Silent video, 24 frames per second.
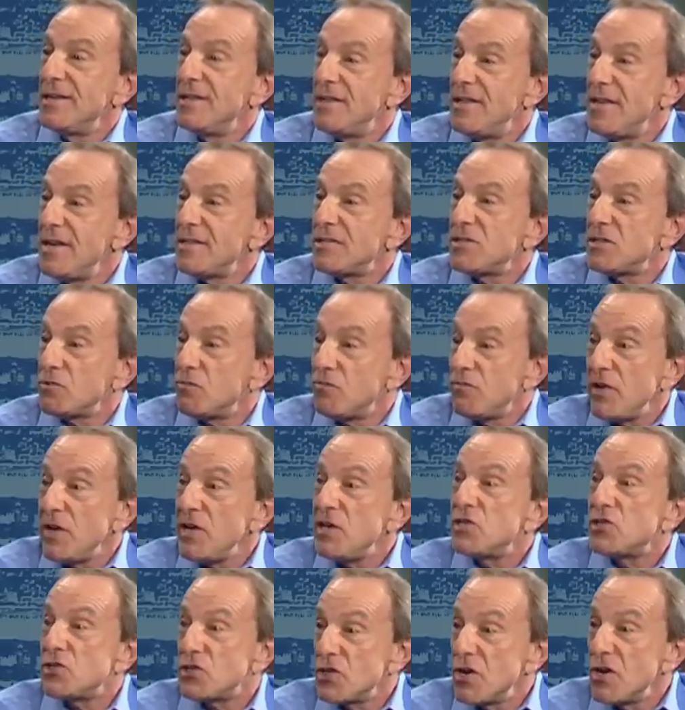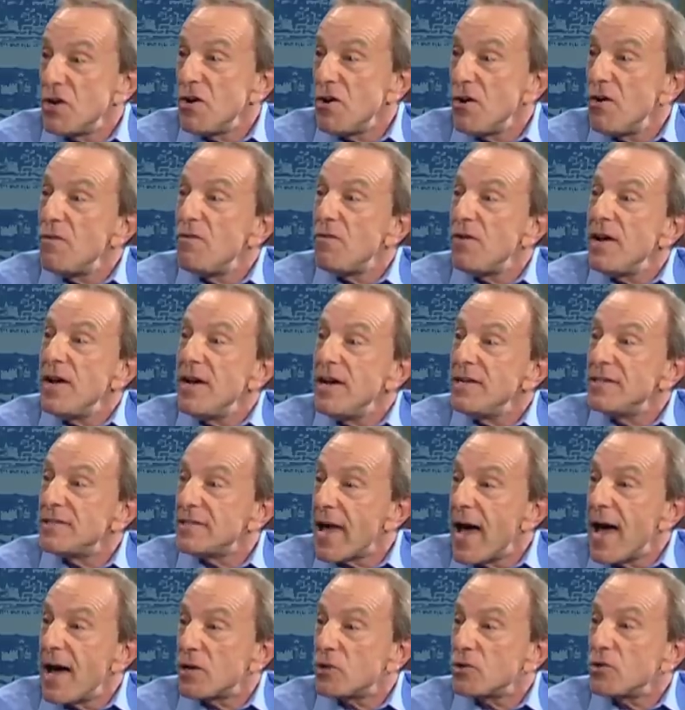This reserve is
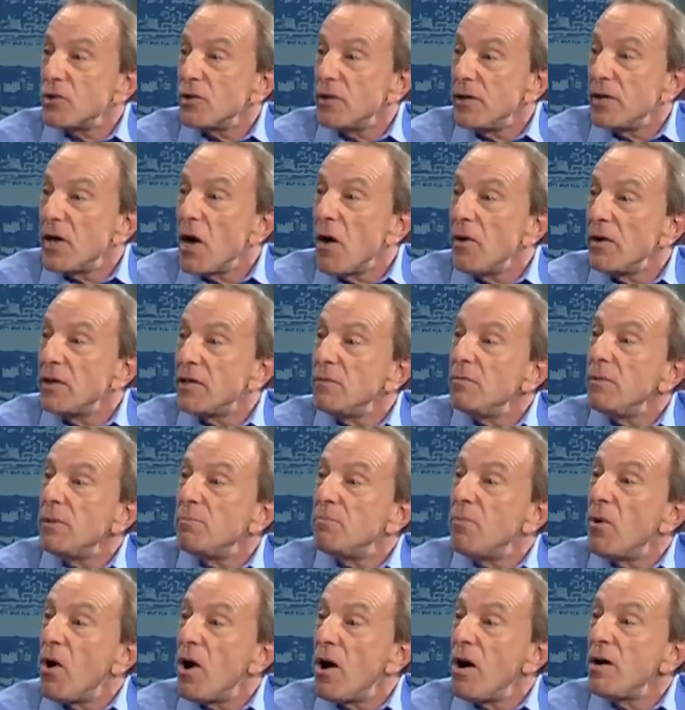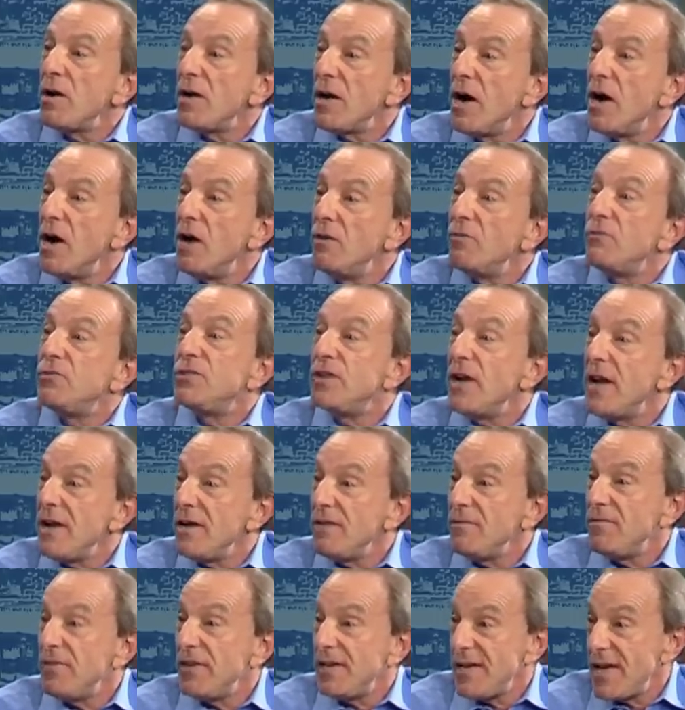actually going to be part of
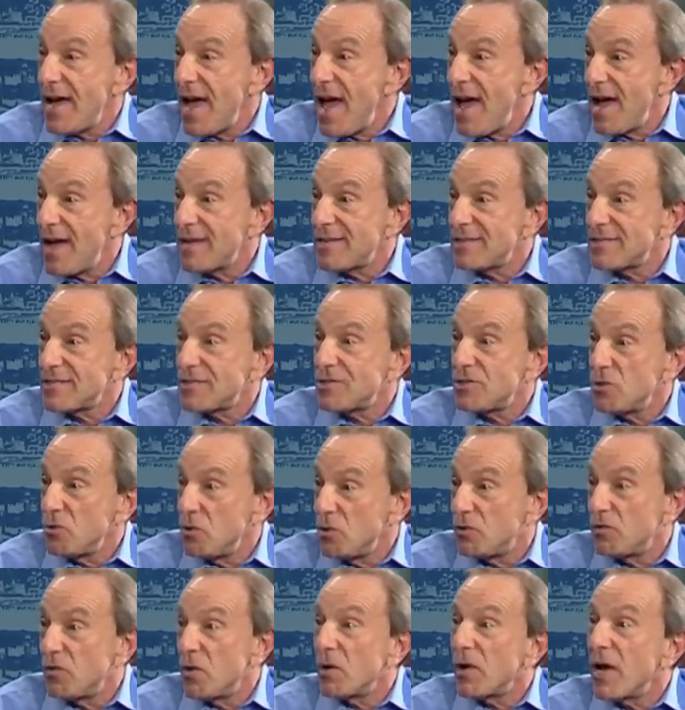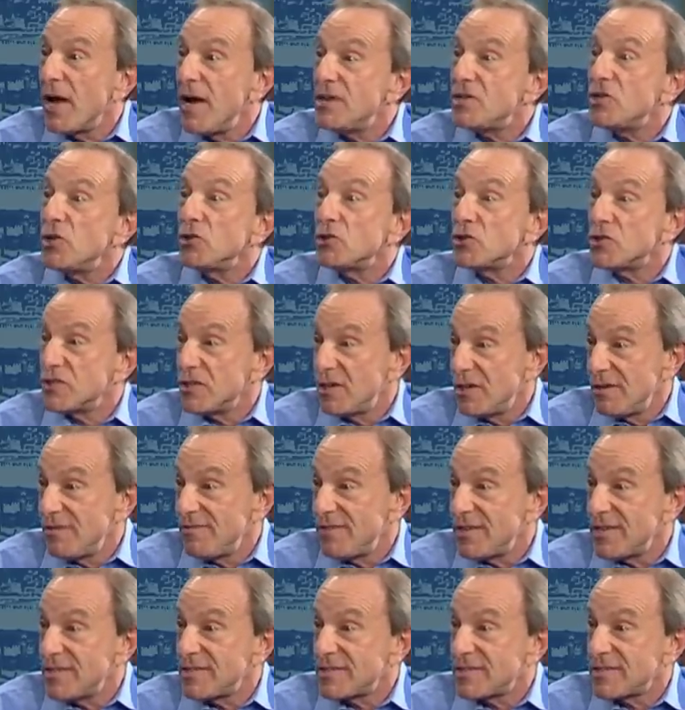JVS, Jewish Vocational
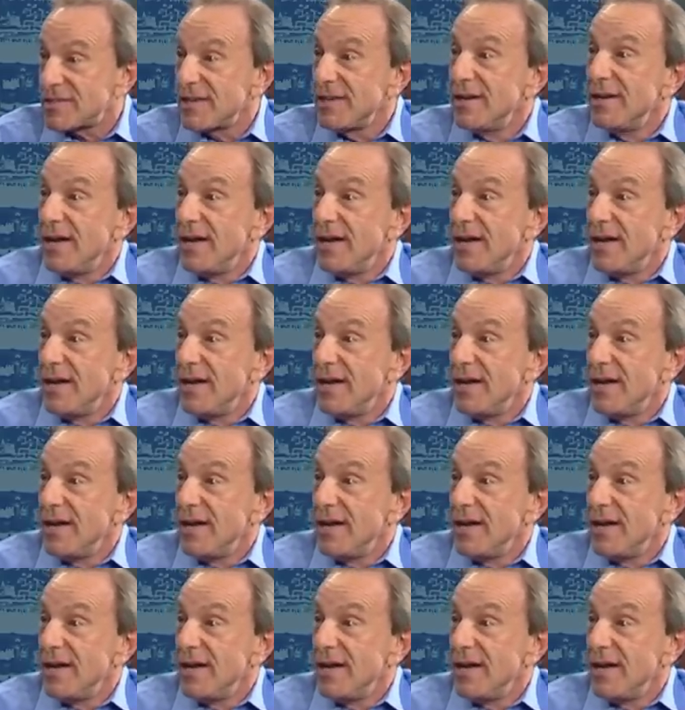Service,